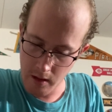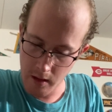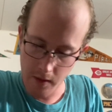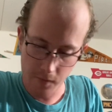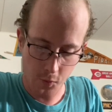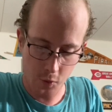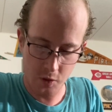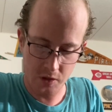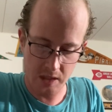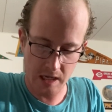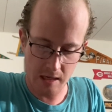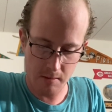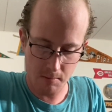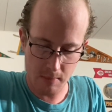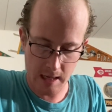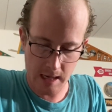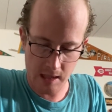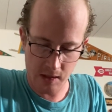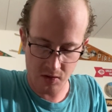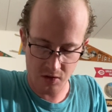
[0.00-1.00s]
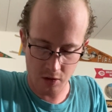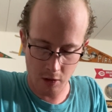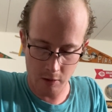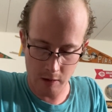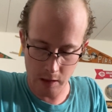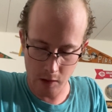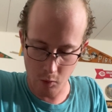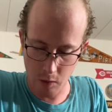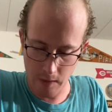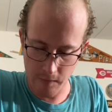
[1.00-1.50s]
for 10 baths are
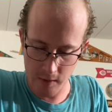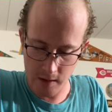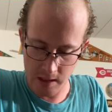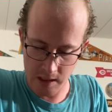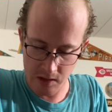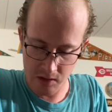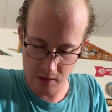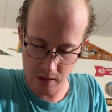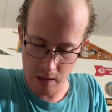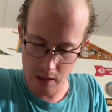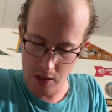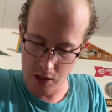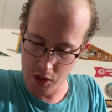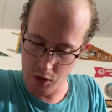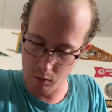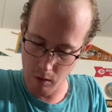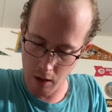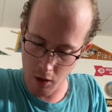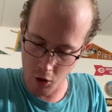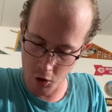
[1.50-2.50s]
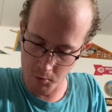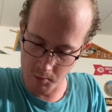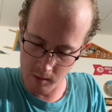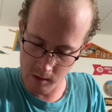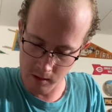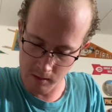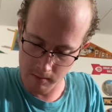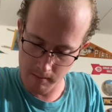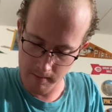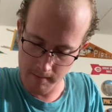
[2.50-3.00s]
equivalent to a homer.